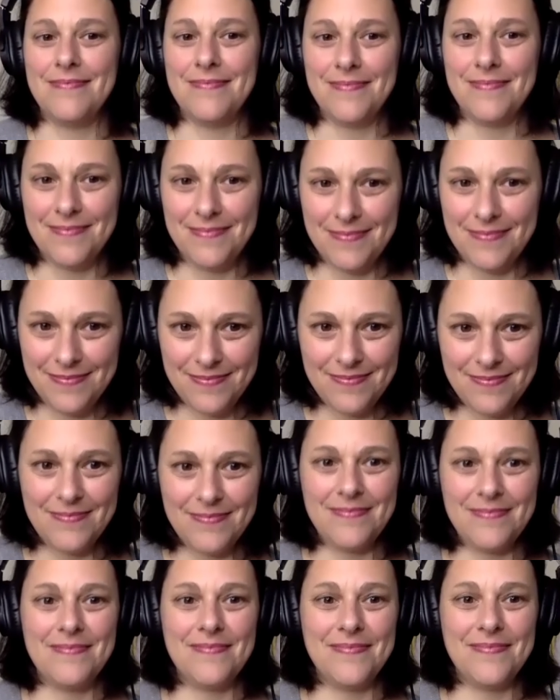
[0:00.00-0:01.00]

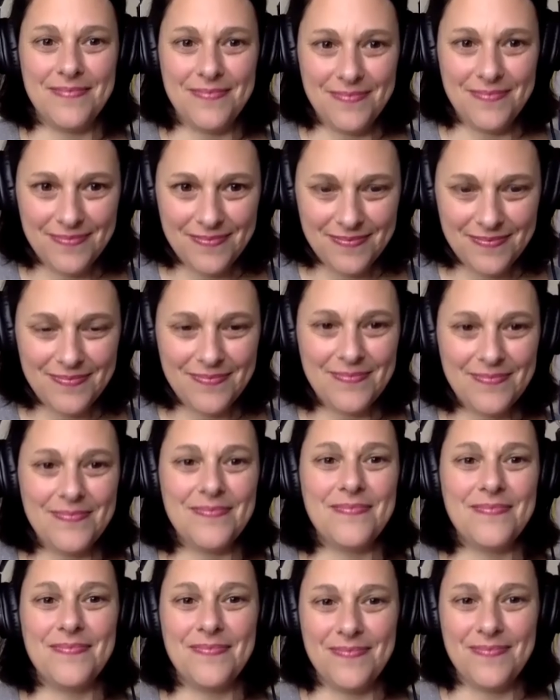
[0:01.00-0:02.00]

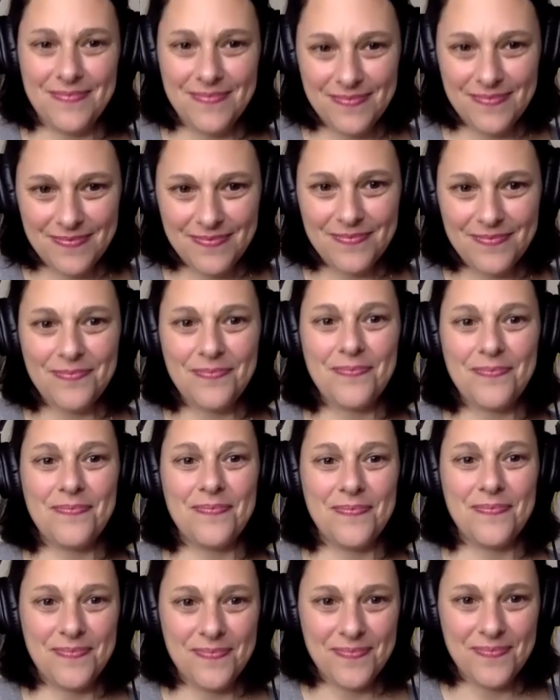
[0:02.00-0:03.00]

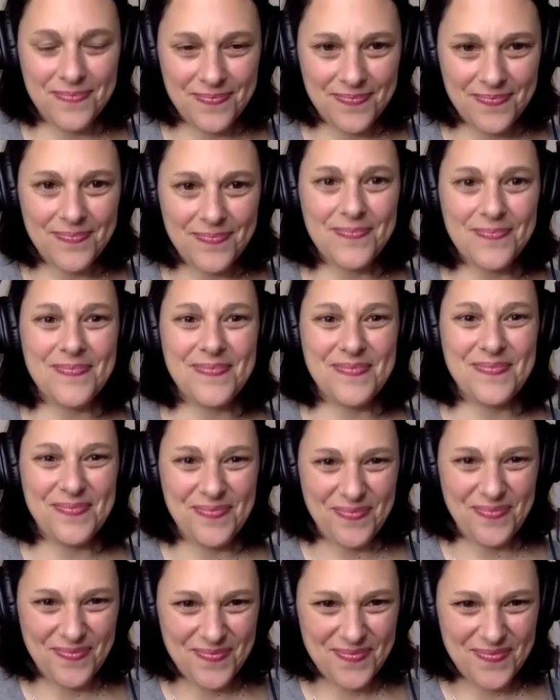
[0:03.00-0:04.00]

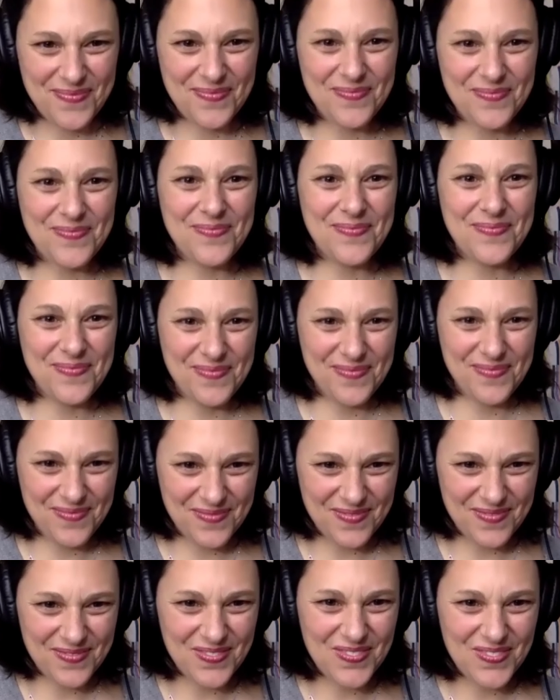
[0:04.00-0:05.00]

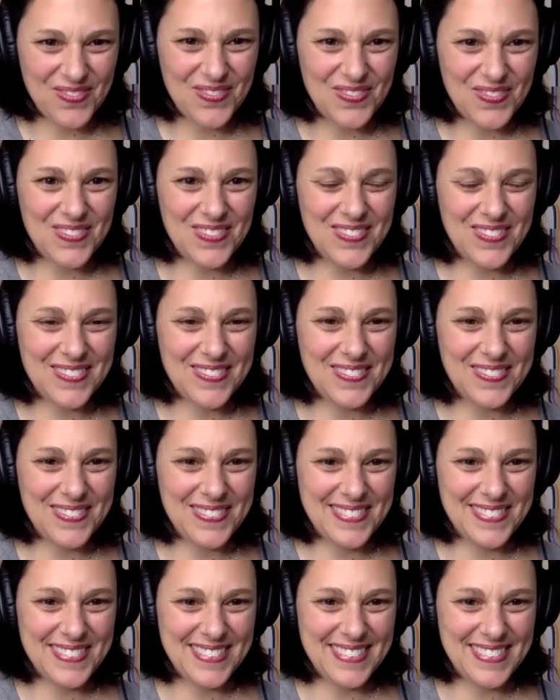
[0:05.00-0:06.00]

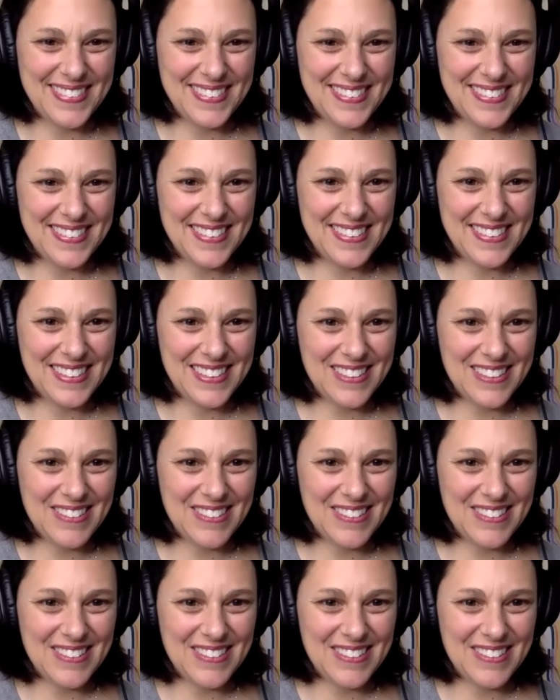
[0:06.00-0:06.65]
No words are spoken by the person on screen.